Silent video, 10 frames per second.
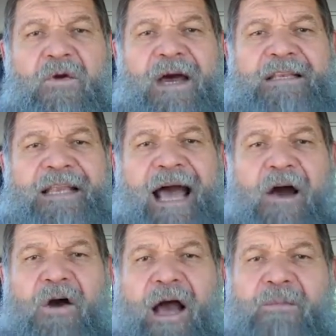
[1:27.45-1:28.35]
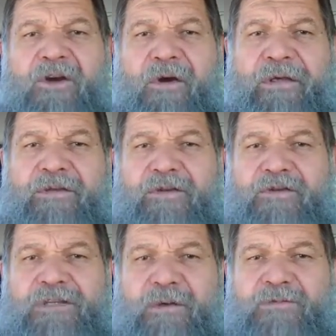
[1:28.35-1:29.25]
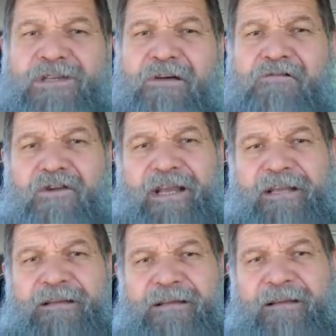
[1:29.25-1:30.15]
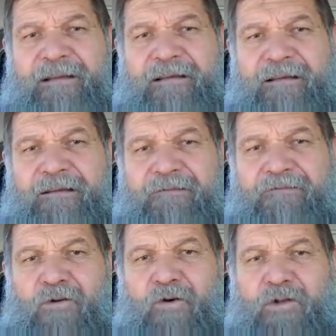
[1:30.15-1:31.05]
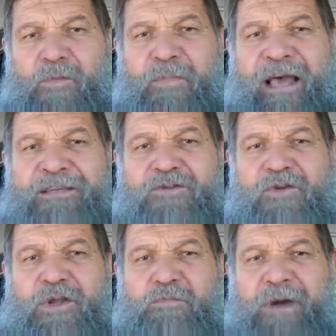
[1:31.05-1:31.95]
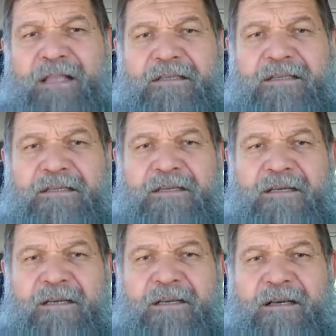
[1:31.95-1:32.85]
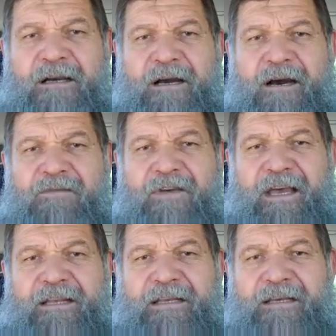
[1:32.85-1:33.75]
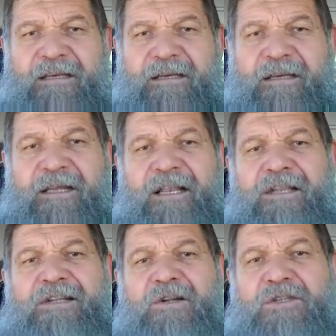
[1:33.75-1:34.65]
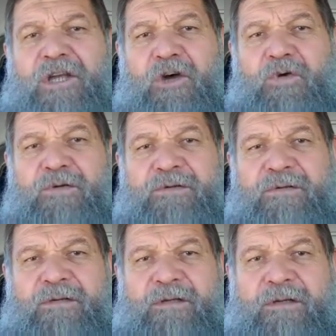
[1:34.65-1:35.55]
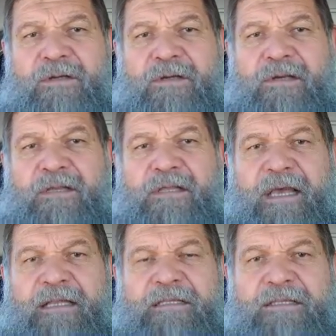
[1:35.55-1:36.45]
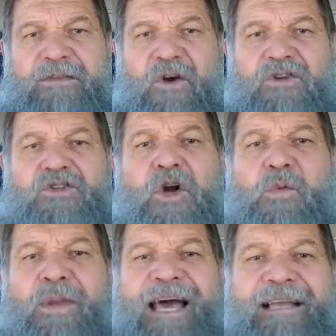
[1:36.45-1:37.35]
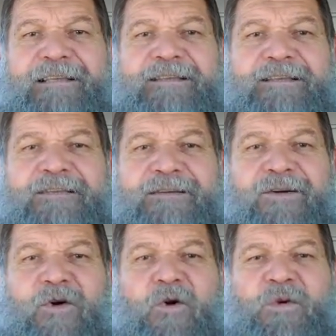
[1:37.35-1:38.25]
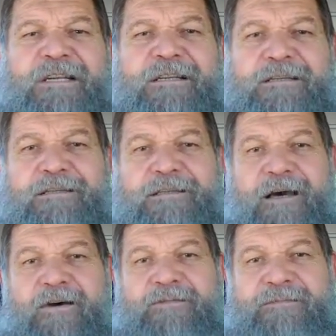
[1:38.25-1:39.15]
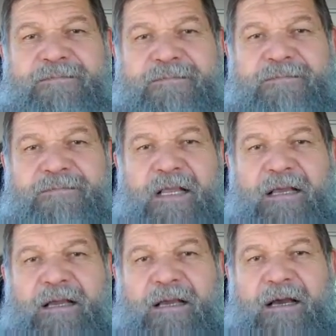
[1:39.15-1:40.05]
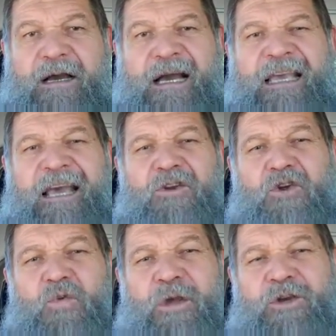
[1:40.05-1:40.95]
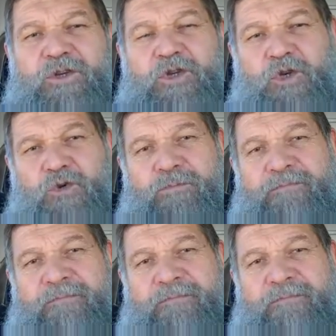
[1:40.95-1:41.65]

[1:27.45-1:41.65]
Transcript: Right now, I'm going through some suffering. For the past three months, I've had a little toe that has got chilblains or winter's toe. I cannot wear a shoe.